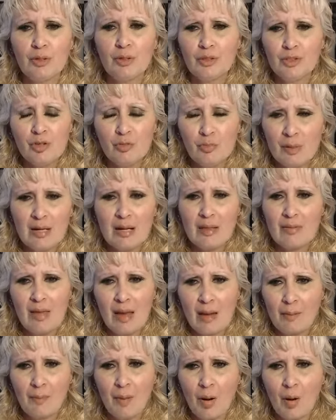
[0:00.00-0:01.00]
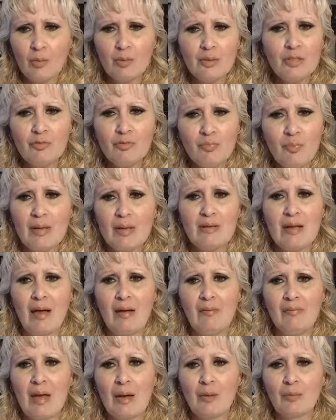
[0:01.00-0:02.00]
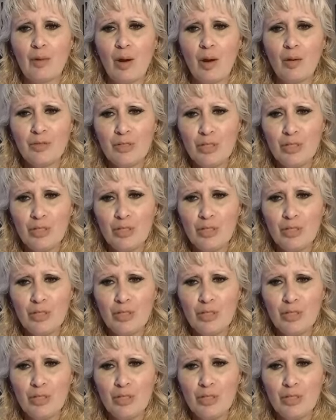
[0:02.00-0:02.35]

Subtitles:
You've been in that boat. You've been down that road.